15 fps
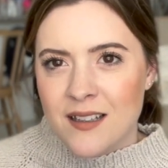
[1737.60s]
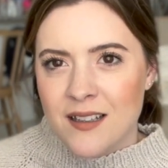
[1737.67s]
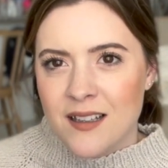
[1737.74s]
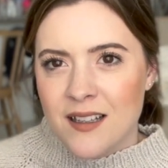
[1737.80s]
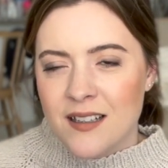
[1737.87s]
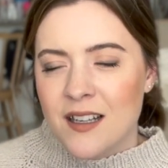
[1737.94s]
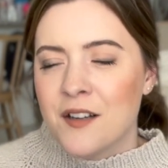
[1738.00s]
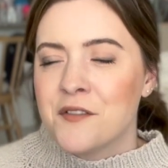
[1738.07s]

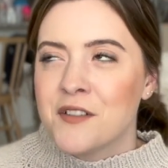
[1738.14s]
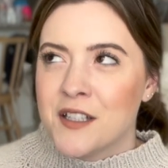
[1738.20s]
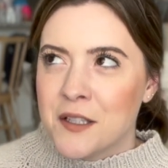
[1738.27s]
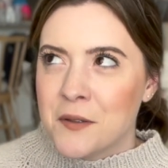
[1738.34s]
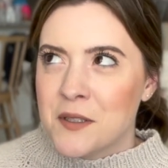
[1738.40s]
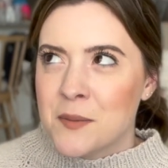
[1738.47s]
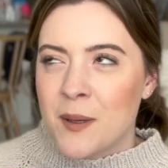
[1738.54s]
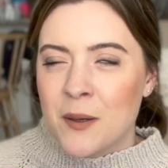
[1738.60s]
not
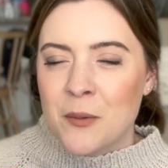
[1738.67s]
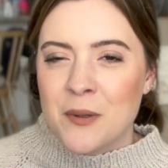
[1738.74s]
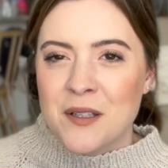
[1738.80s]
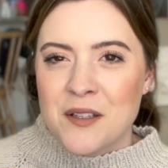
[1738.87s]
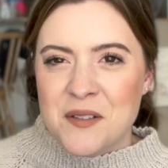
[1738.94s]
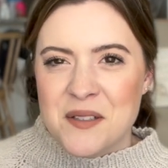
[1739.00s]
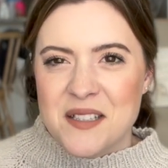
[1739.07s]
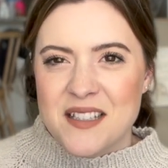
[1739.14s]
reuse, but I would
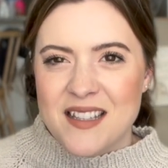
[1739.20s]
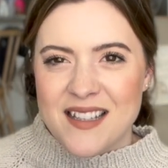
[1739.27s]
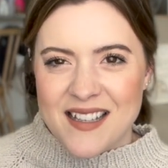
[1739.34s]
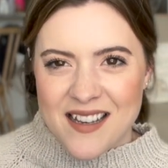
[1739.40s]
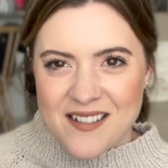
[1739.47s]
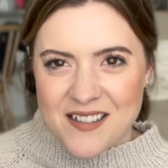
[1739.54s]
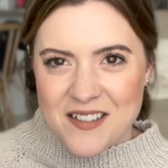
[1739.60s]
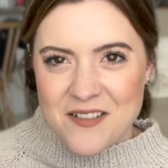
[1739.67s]
use the
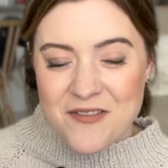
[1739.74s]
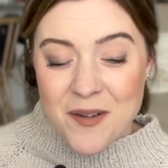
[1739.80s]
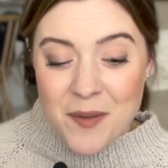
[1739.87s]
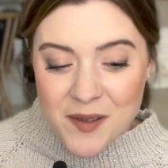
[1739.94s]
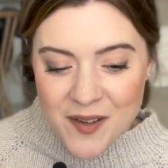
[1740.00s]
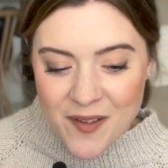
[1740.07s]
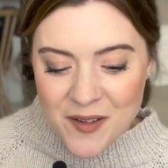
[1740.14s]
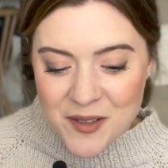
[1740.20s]
yarn from the
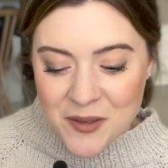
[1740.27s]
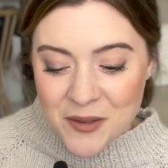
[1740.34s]
dollar store